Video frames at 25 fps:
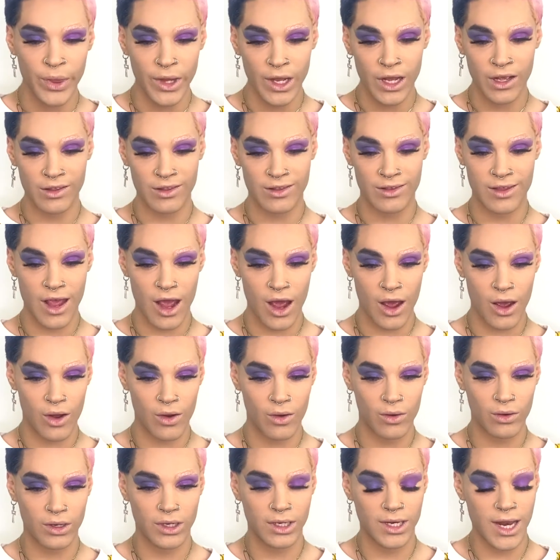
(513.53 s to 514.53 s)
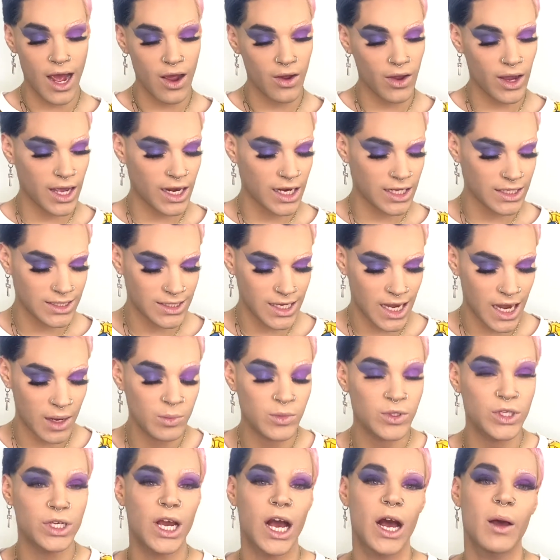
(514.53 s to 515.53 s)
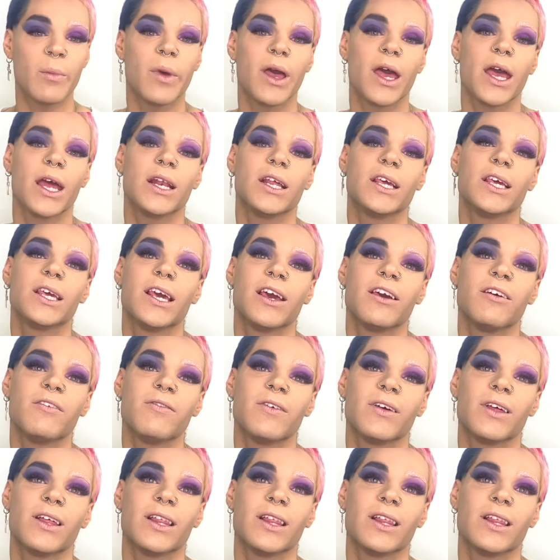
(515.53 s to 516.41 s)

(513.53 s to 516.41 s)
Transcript: So now it is time to come and gift